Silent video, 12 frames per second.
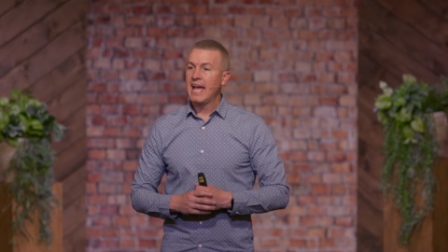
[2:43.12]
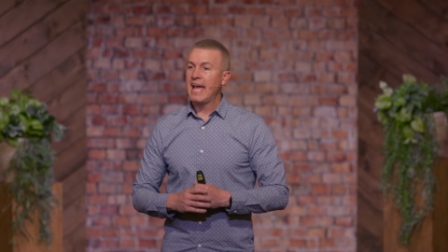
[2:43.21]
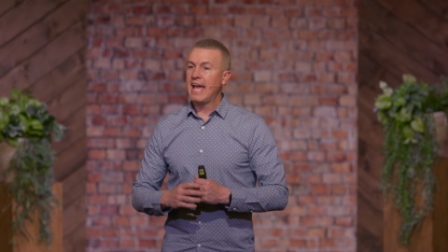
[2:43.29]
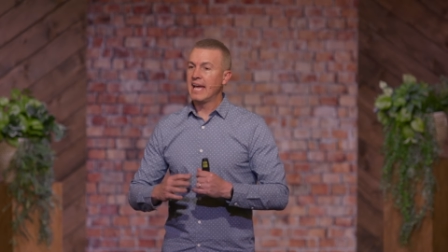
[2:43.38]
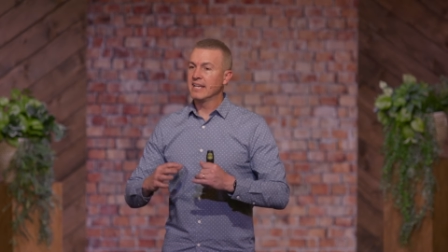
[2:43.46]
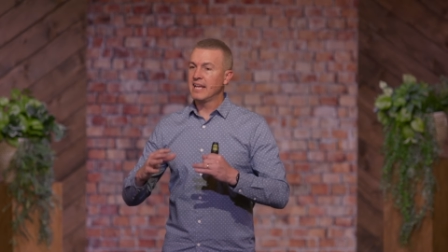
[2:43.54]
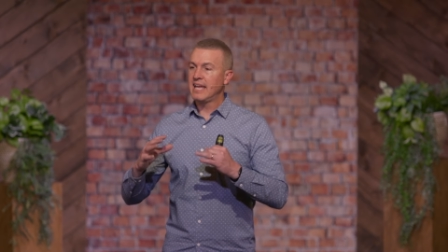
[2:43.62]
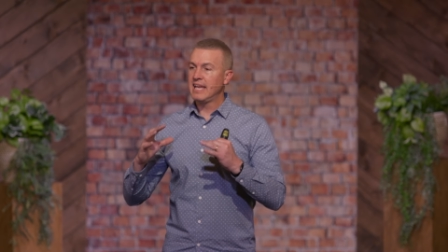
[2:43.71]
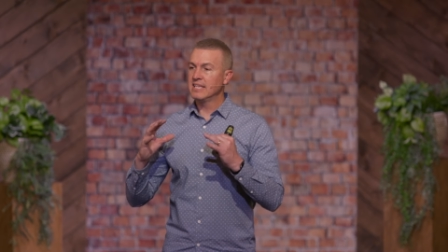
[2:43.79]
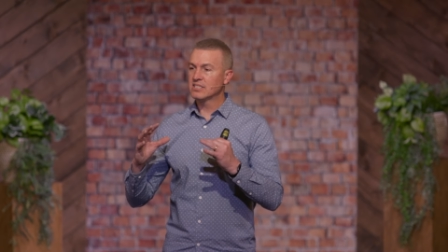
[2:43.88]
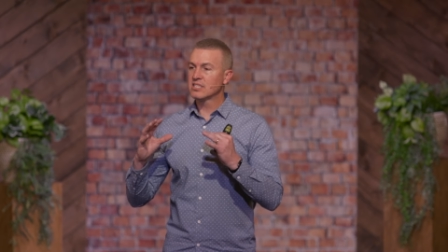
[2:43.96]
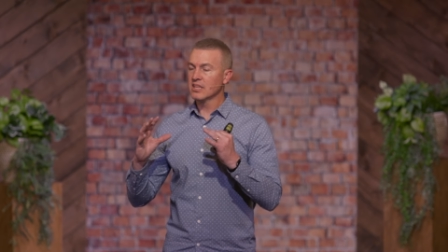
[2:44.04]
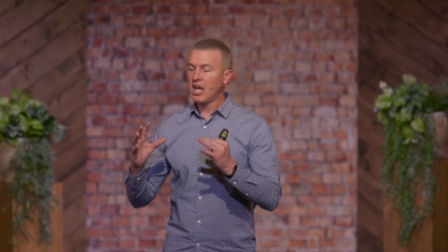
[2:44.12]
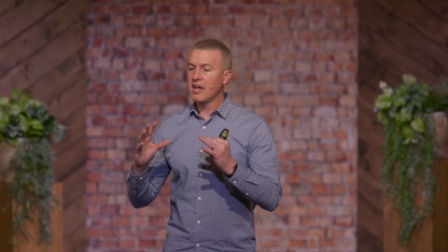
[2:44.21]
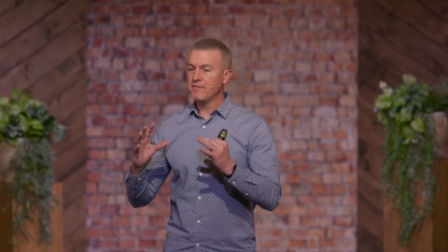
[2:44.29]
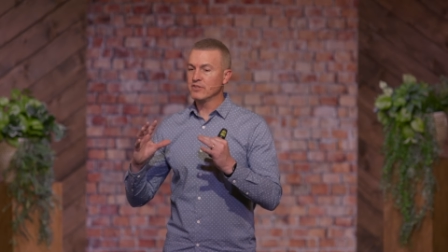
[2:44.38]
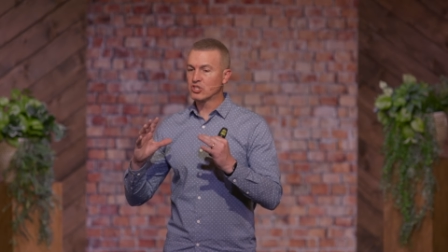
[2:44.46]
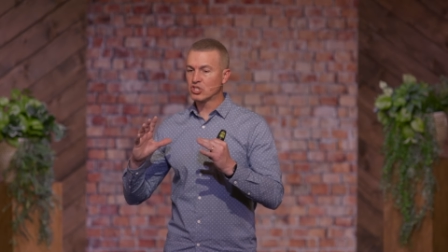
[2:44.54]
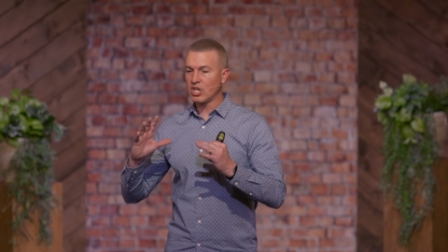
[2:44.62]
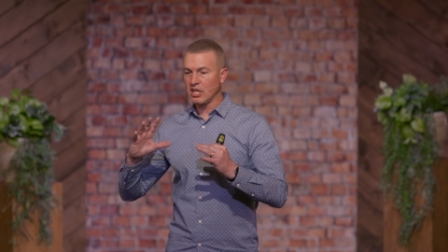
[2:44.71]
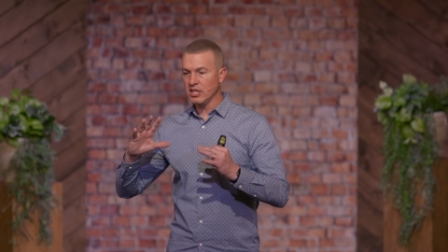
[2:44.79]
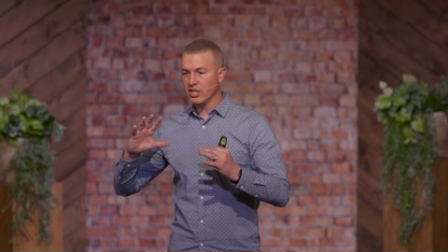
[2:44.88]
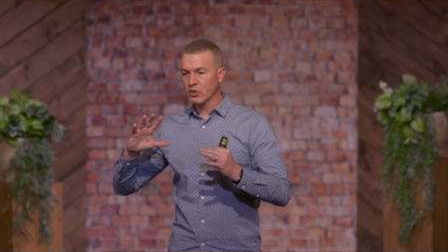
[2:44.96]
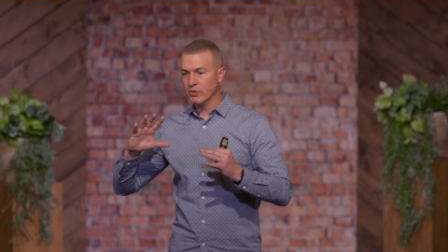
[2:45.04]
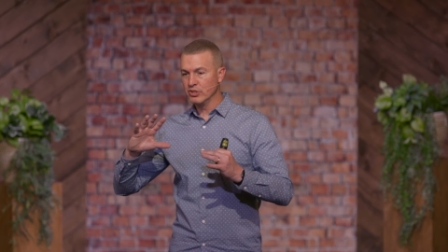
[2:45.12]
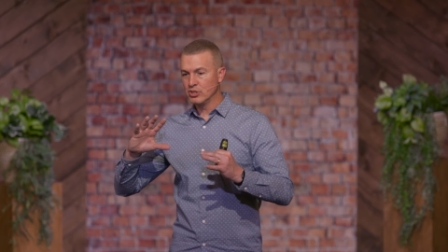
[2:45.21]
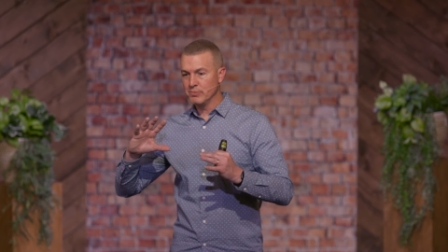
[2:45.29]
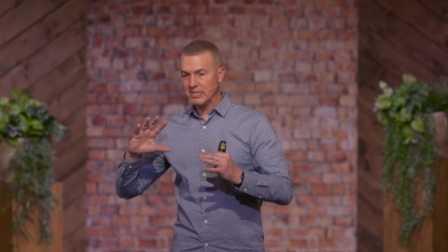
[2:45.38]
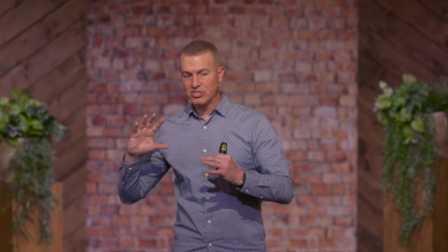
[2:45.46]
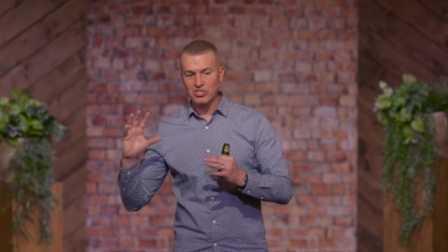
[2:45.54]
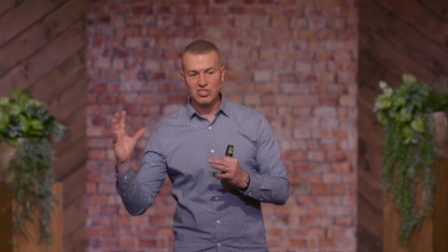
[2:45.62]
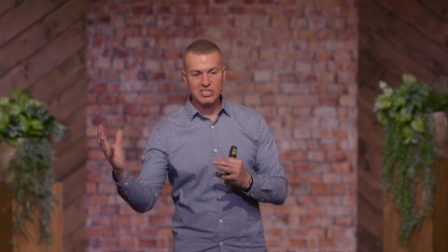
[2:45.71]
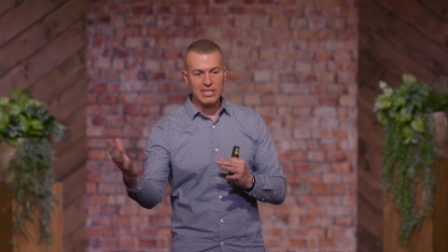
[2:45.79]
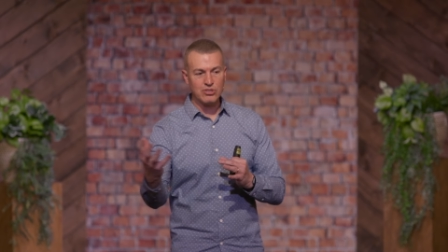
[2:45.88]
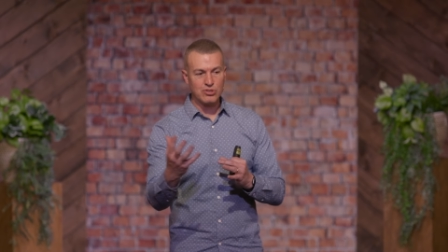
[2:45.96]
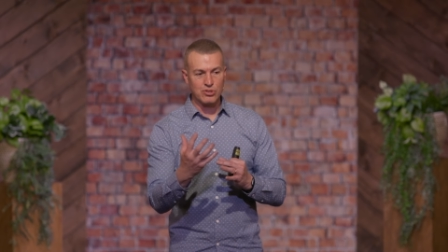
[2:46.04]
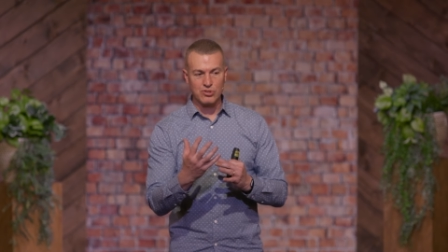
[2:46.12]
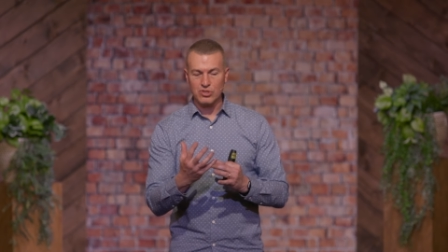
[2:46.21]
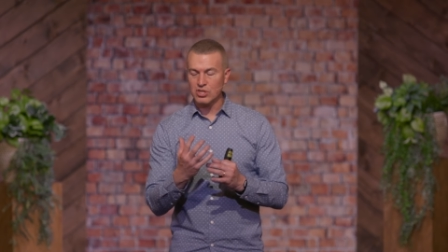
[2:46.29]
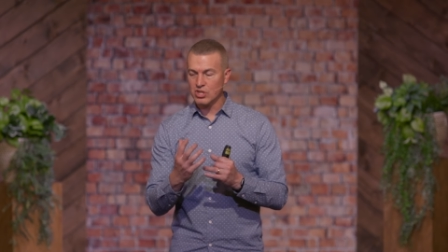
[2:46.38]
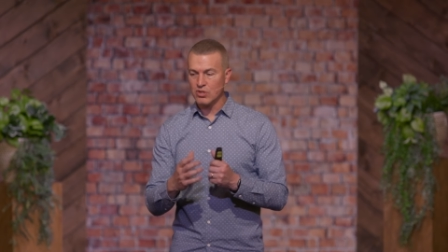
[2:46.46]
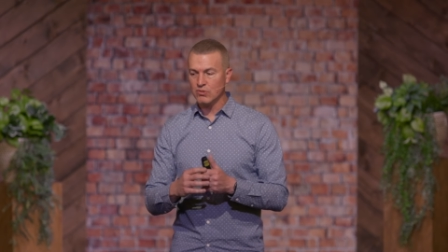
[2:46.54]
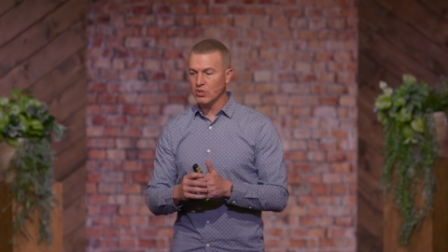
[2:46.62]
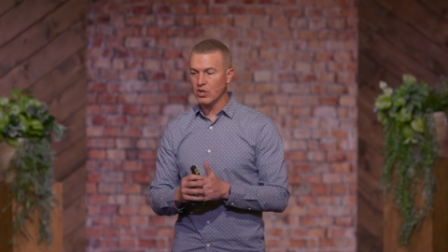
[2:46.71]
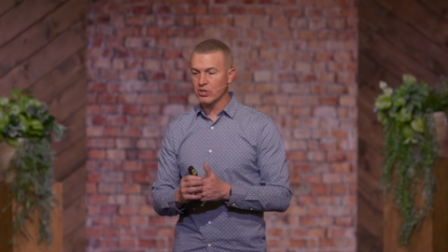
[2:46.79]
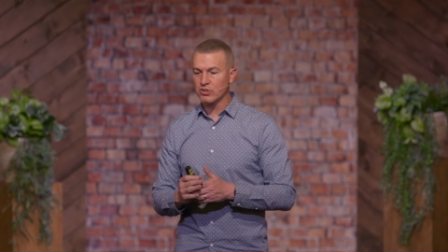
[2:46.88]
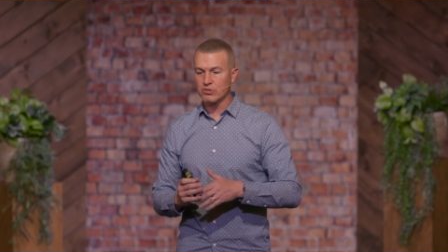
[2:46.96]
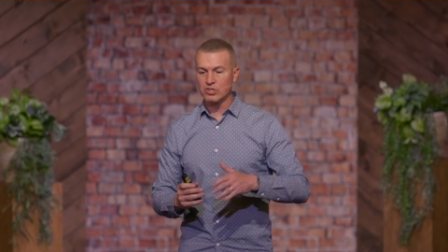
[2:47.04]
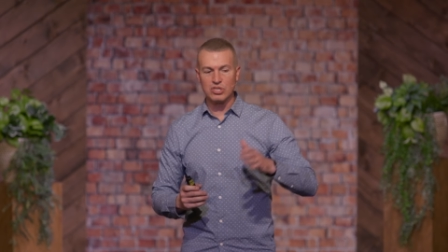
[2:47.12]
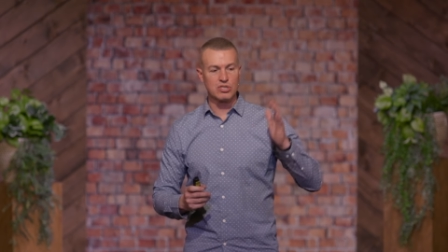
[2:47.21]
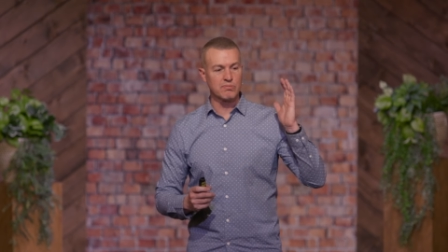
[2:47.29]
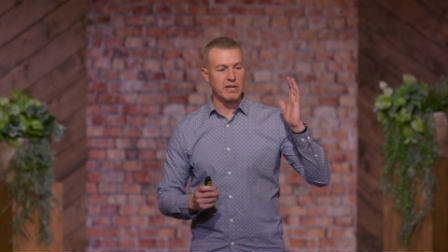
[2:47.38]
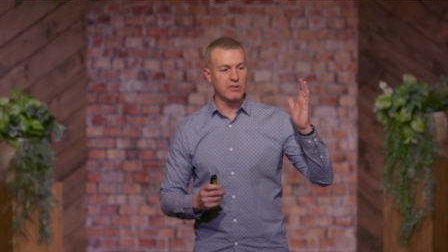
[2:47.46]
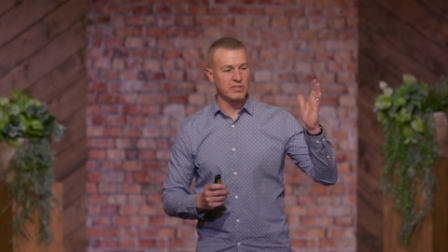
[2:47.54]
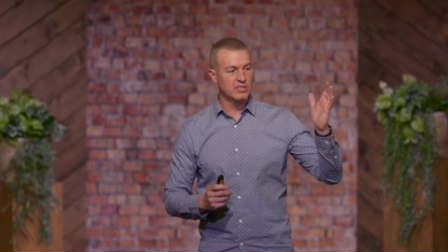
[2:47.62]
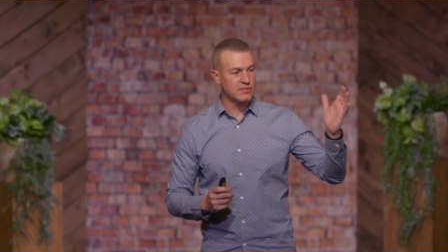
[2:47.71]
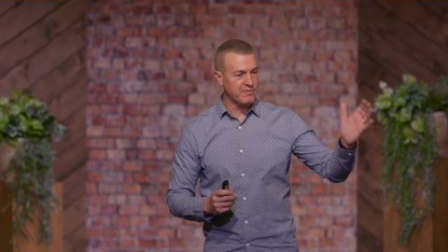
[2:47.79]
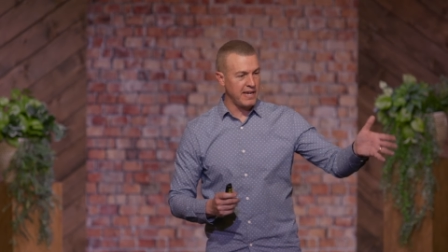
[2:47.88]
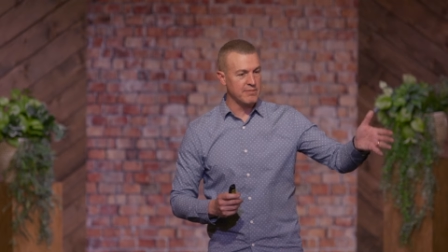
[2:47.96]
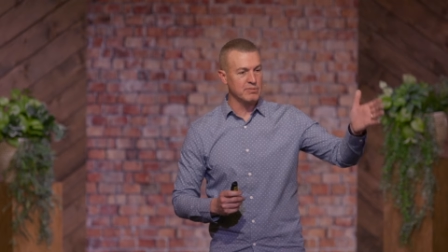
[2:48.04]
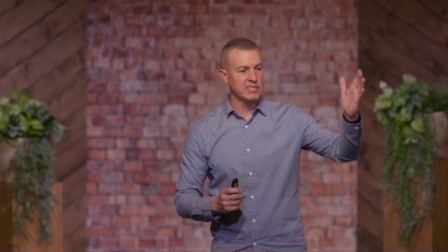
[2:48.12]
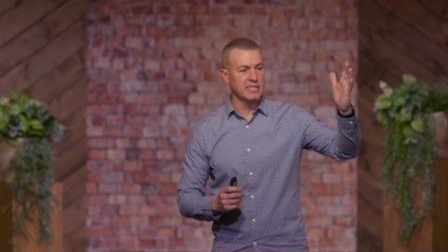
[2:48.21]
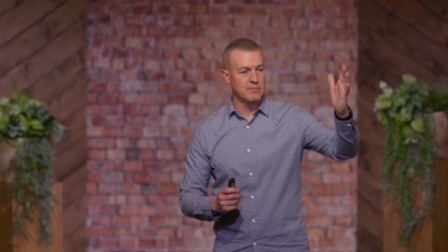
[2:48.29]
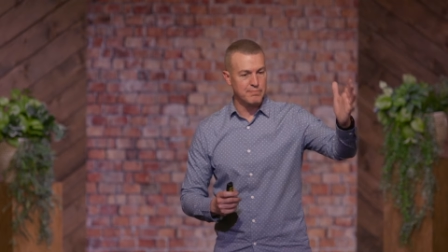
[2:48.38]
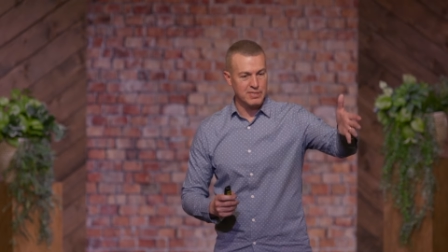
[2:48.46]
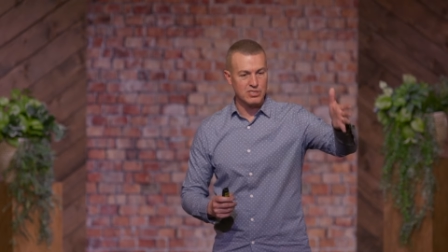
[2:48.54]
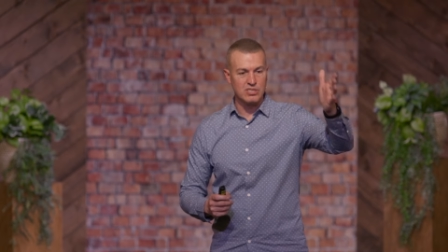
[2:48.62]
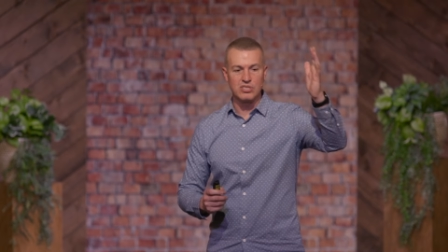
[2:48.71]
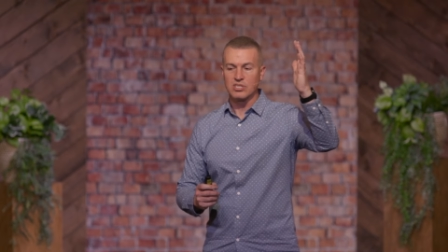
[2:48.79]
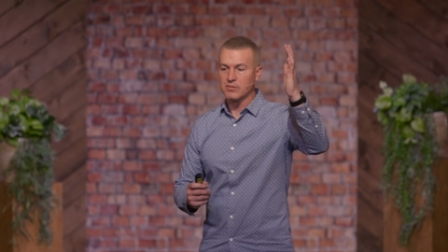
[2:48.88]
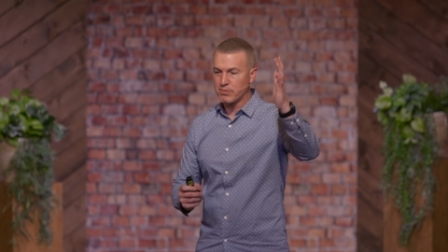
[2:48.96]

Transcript: and his life is suddenly going to be centered no longer just around his family and business and